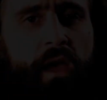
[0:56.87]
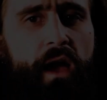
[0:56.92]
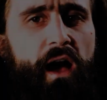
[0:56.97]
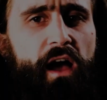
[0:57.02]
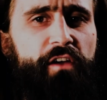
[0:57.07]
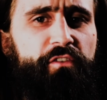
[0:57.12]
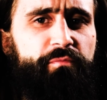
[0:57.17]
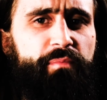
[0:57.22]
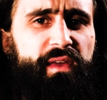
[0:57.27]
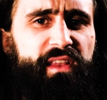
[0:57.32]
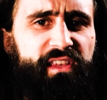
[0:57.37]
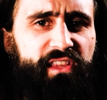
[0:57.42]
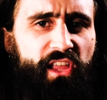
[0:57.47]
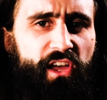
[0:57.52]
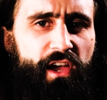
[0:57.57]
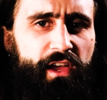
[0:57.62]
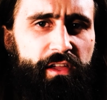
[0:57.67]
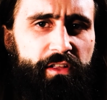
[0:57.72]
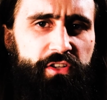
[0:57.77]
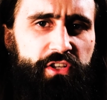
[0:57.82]
I've been
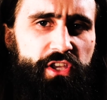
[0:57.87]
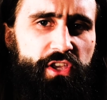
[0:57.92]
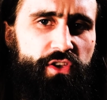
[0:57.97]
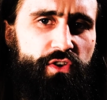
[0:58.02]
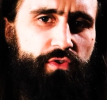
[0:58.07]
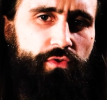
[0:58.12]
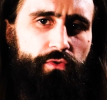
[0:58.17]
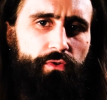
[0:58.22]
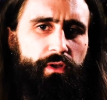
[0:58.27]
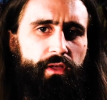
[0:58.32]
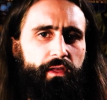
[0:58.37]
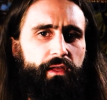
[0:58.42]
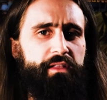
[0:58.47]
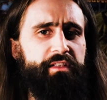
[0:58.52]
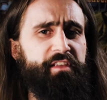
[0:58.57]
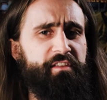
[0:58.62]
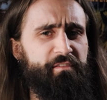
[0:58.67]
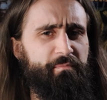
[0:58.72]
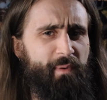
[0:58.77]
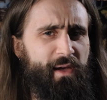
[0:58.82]
lying to you.
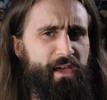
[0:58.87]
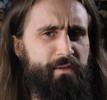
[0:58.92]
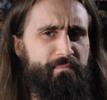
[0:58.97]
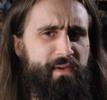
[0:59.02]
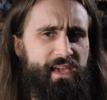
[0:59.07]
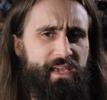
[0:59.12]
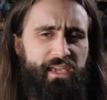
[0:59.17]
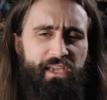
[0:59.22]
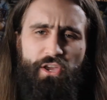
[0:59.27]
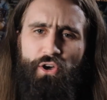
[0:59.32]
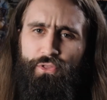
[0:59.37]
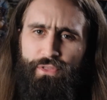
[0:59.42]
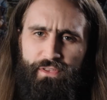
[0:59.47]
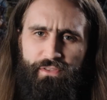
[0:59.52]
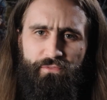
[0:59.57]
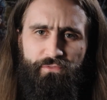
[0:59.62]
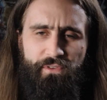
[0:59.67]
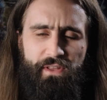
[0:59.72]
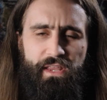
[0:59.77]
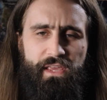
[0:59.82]
Despite making all these
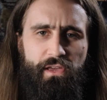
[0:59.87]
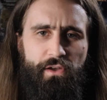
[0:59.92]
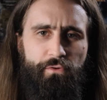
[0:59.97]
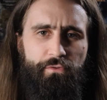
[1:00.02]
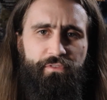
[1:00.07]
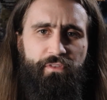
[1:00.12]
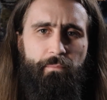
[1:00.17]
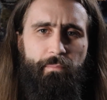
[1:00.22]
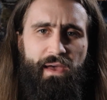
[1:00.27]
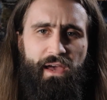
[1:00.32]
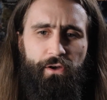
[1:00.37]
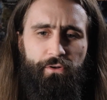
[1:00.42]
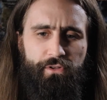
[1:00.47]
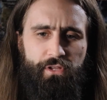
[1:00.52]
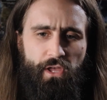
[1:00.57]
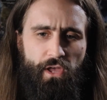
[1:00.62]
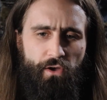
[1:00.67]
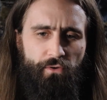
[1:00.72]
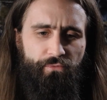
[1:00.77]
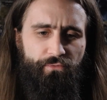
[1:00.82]
videos about
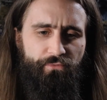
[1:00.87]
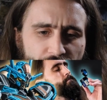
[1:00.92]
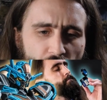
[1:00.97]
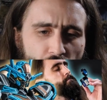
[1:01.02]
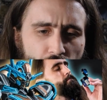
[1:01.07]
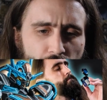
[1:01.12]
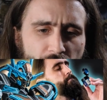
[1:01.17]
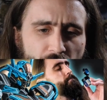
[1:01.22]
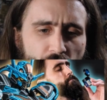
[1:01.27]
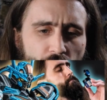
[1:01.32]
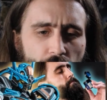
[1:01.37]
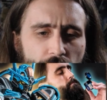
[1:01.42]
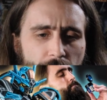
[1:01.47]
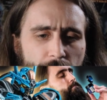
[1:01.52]
FOMO,